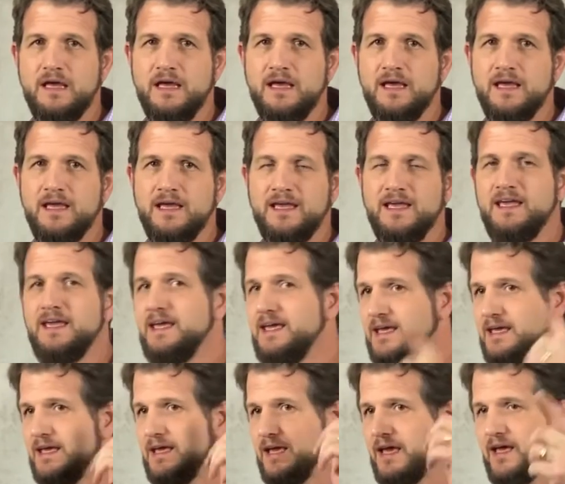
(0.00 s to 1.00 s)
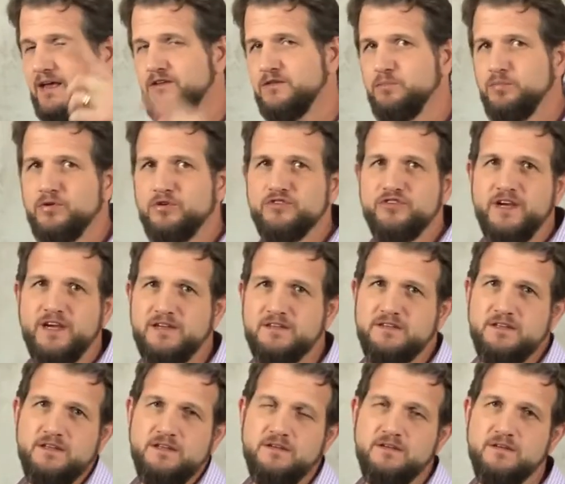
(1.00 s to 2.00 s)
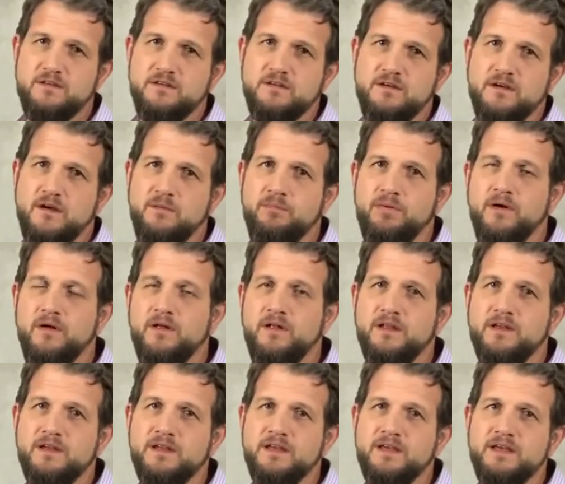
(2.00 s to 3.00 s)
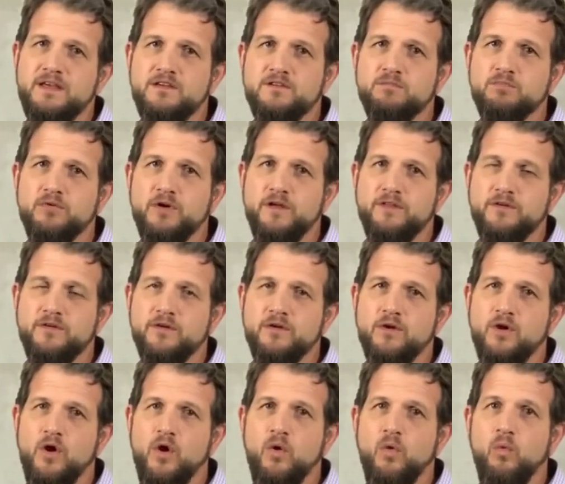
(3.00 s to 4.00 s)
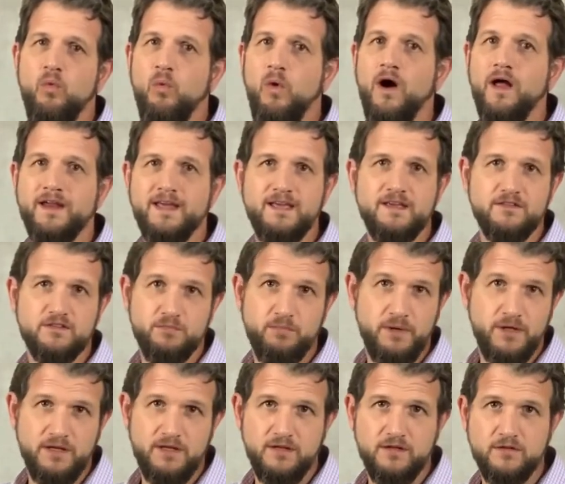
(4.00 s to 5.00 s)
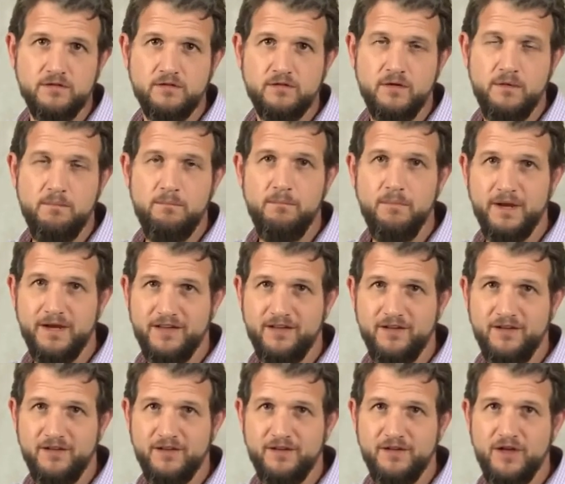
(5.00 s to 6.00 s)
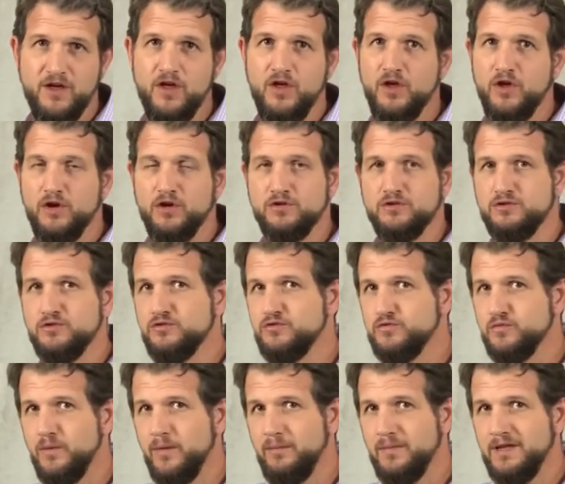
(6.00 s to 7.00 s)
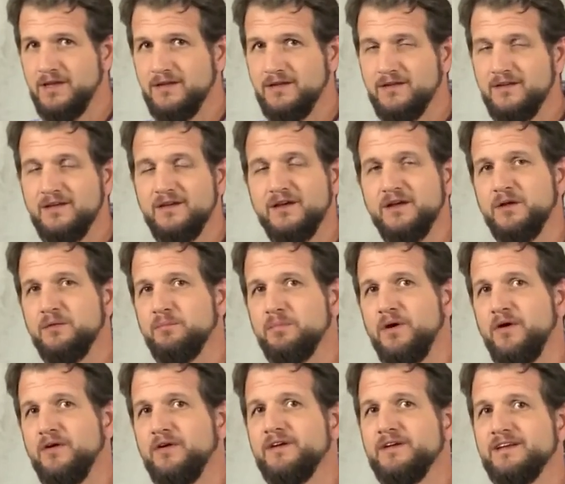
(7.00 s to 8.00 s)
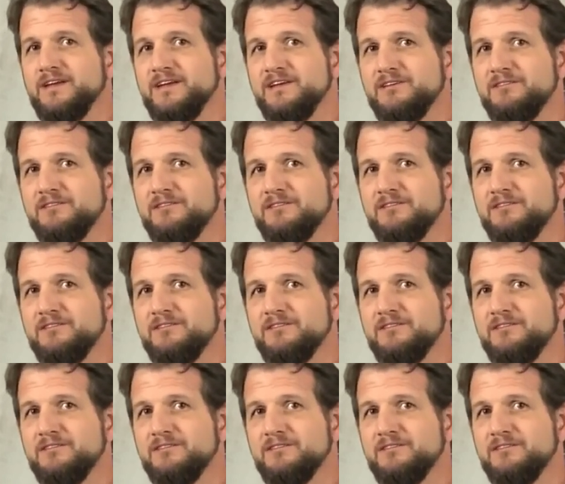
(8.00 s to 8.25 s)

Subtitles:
He has projected upon his brother what he spent his money on: loose women and partying.